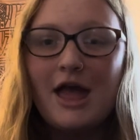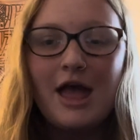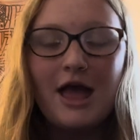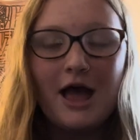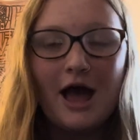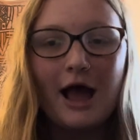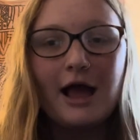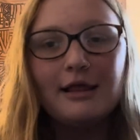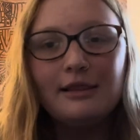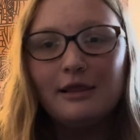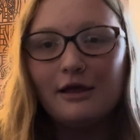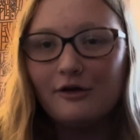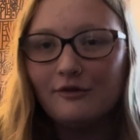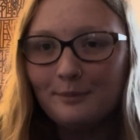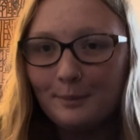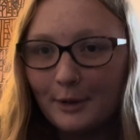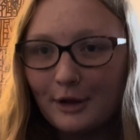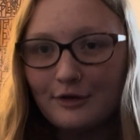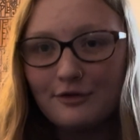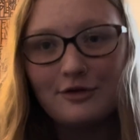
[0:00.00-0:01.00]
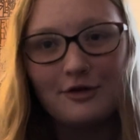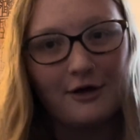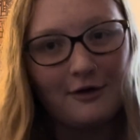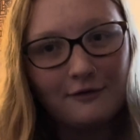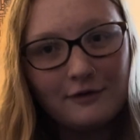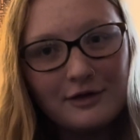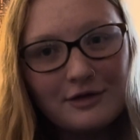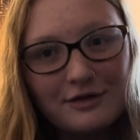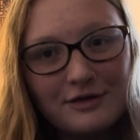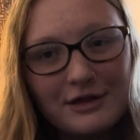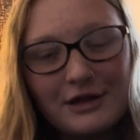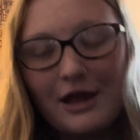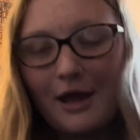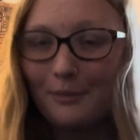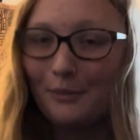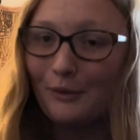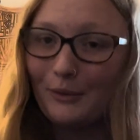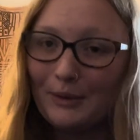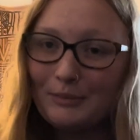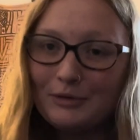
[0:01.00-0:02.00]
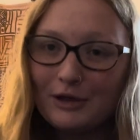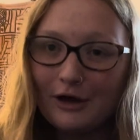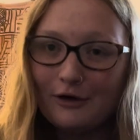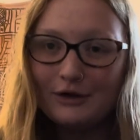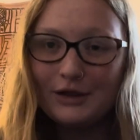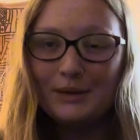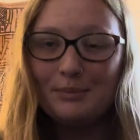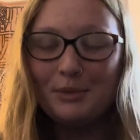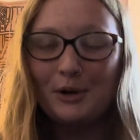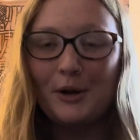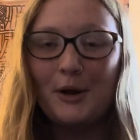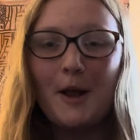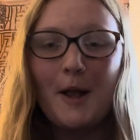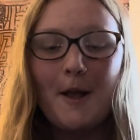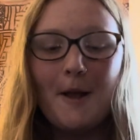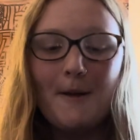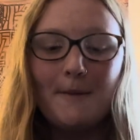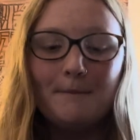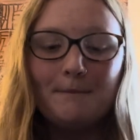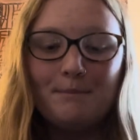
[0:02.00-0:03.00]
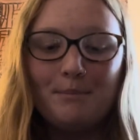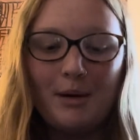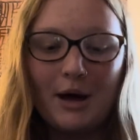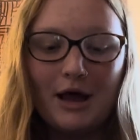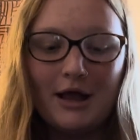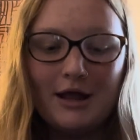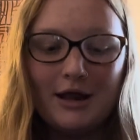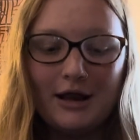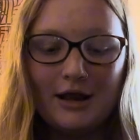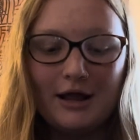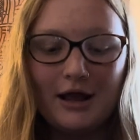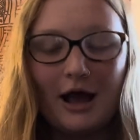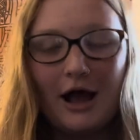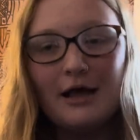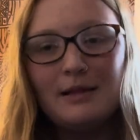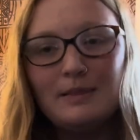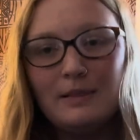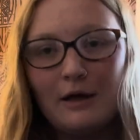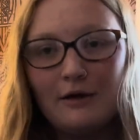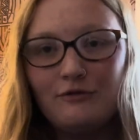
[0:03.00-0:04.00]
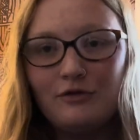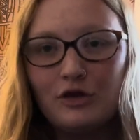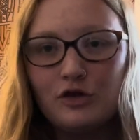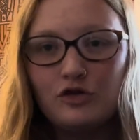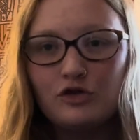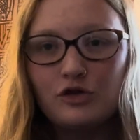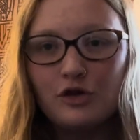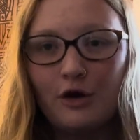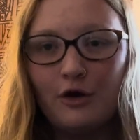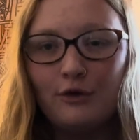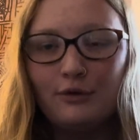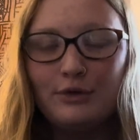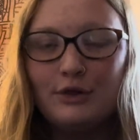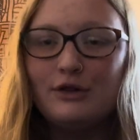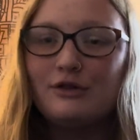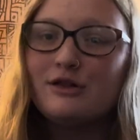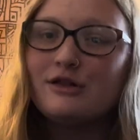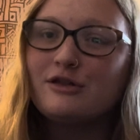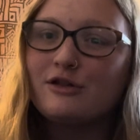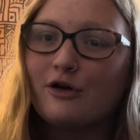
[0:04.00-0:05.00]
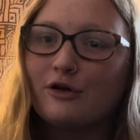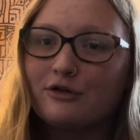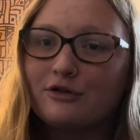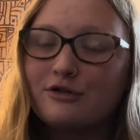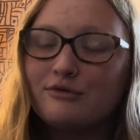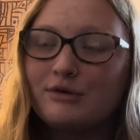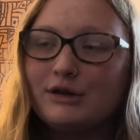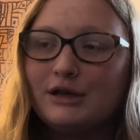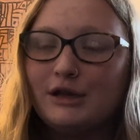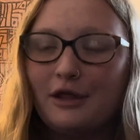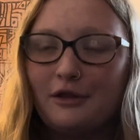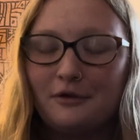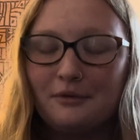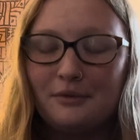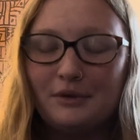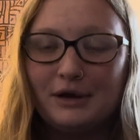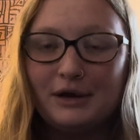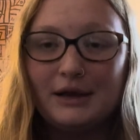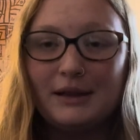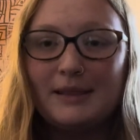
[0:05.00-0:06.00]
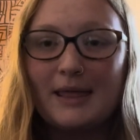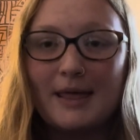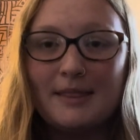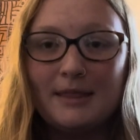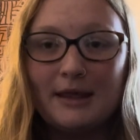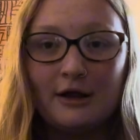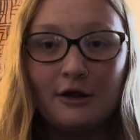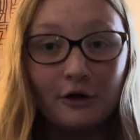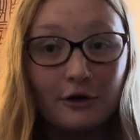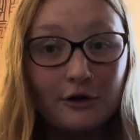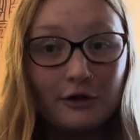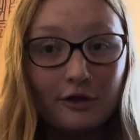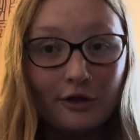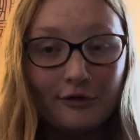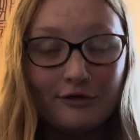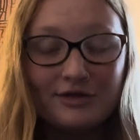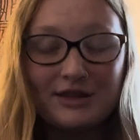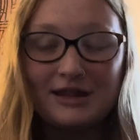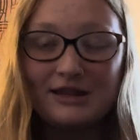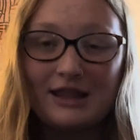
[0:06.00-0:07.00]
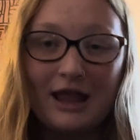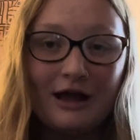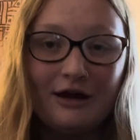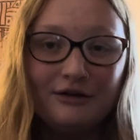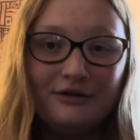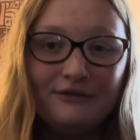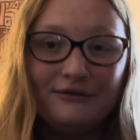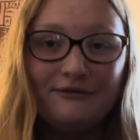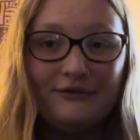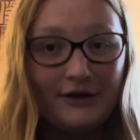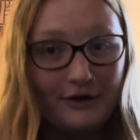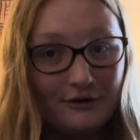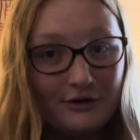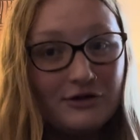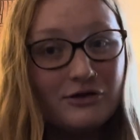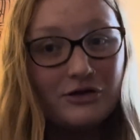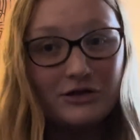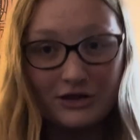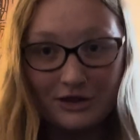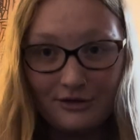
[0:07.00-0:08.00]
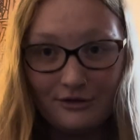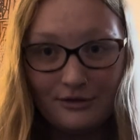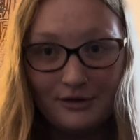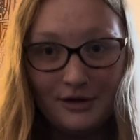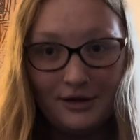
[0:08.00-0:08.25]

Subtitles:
I love bugs. Obviously, I'm a reptile keeper, but I love this show. This is also another one that they are closing down very soon.